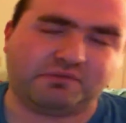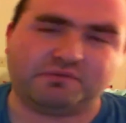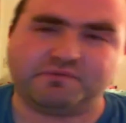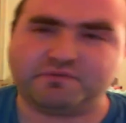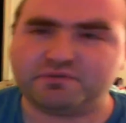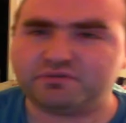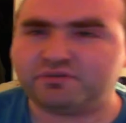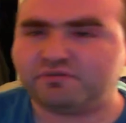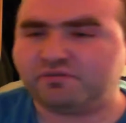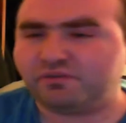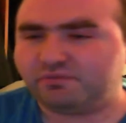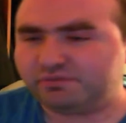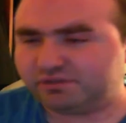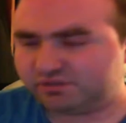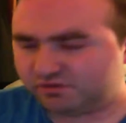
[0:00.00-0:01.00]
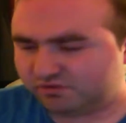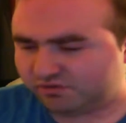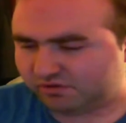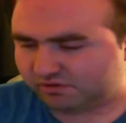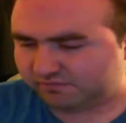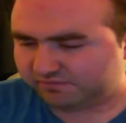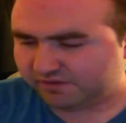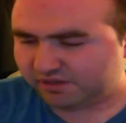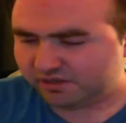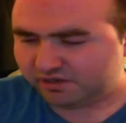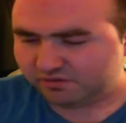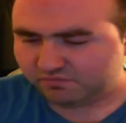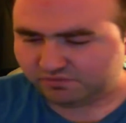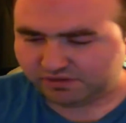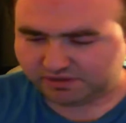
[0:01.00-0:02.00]
First of all, we start off
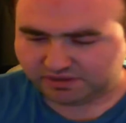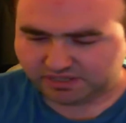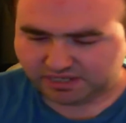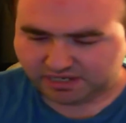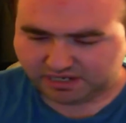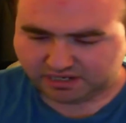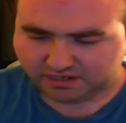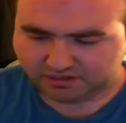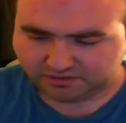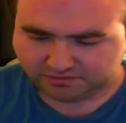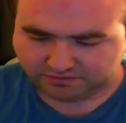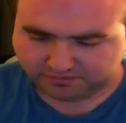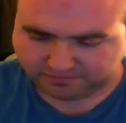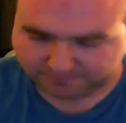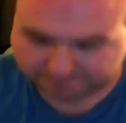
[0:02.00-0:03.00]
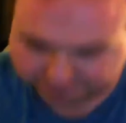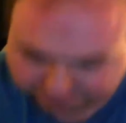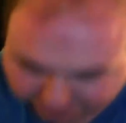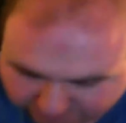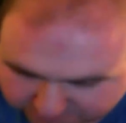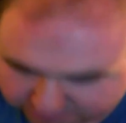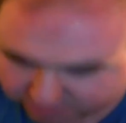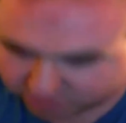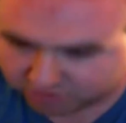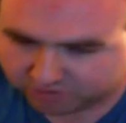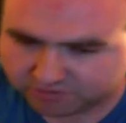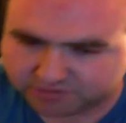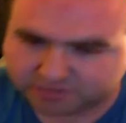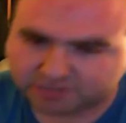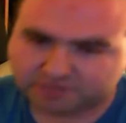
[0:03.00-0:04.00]
with the other
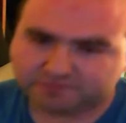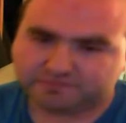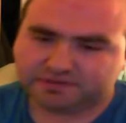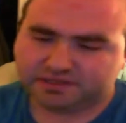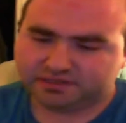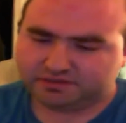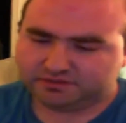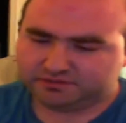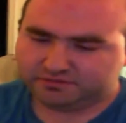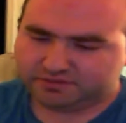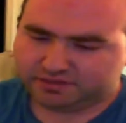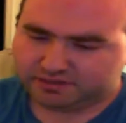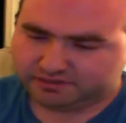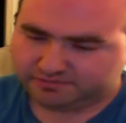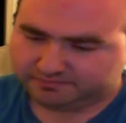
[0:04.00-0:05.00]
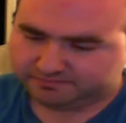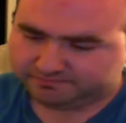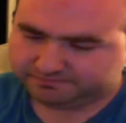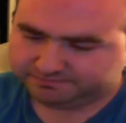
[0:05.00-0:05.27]
part of the little